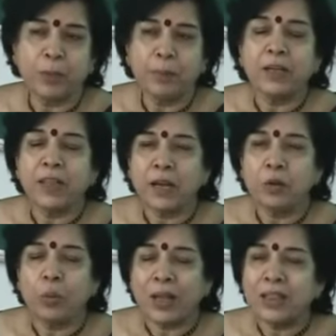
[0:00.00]
But
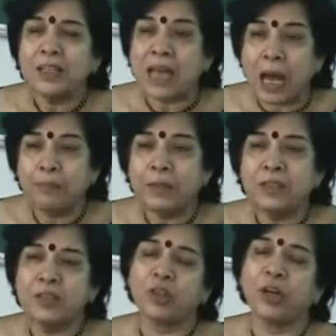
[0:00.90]
then when this
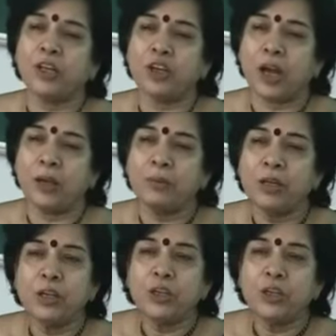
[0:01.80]
happens three times,